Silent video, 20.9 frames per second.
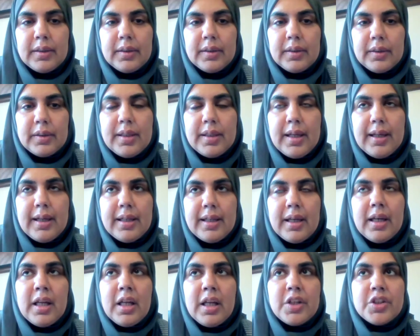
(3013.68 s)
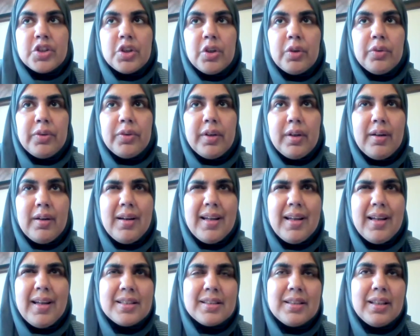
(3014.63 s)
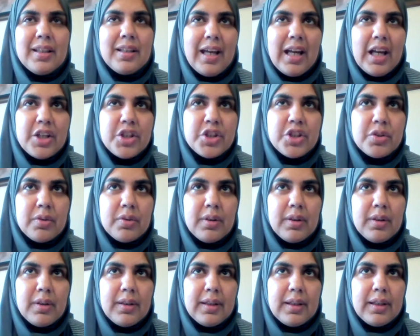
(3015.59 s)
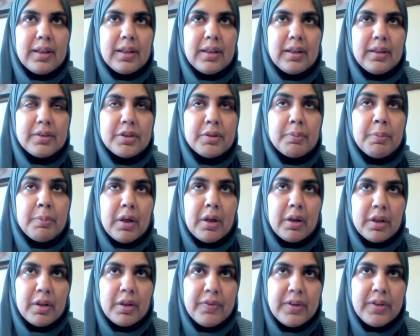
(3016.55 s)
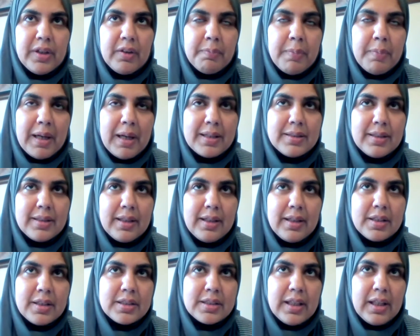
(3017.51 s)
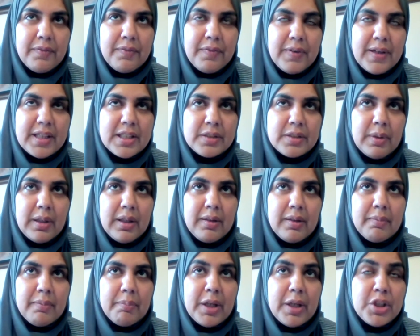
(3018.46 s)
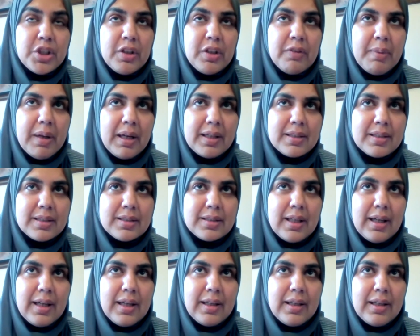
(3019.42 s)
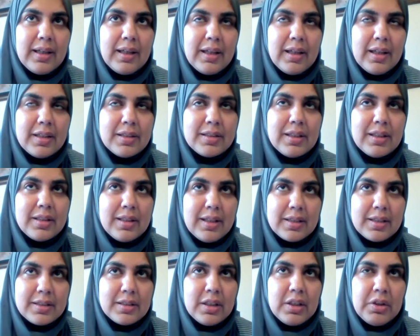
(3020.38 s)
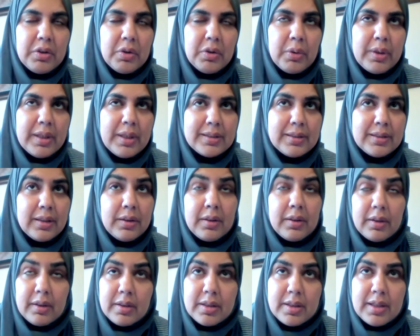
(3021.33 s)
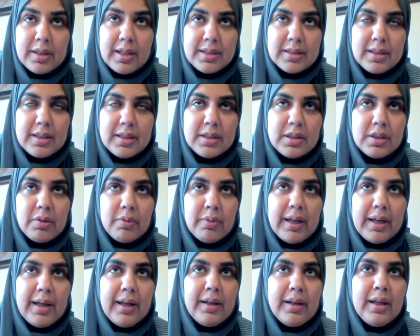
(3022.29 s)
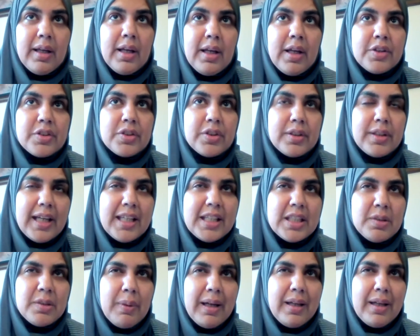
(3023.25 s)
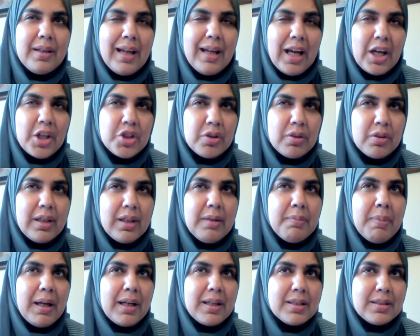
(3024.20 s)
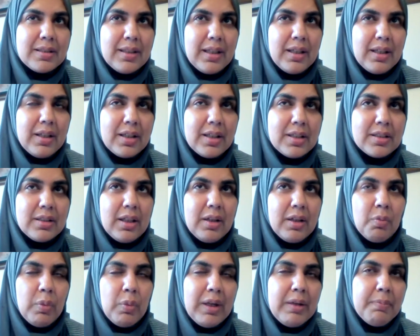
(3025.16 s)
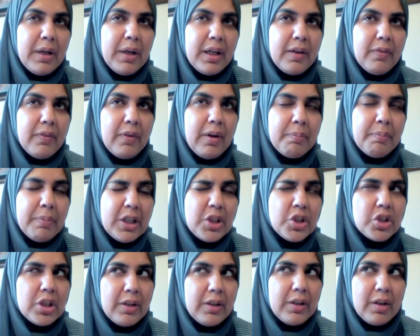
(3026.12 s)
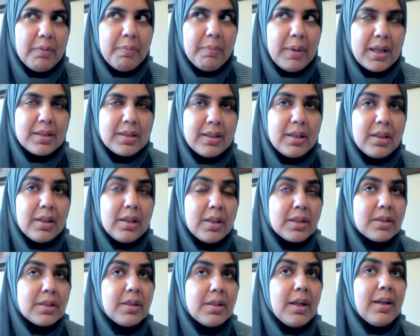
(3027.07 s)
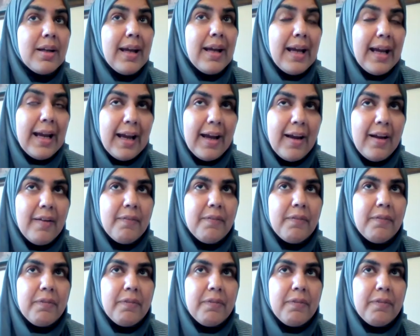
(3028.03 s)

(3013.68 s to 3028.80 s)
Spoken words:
Yeah. So there is the natural topography of Pakistan itself as well. Much of Pakistan is a desert known as the third desert, right? So that's why naturally Pakistan does not, one part of a big chunk of Pakistan does not have,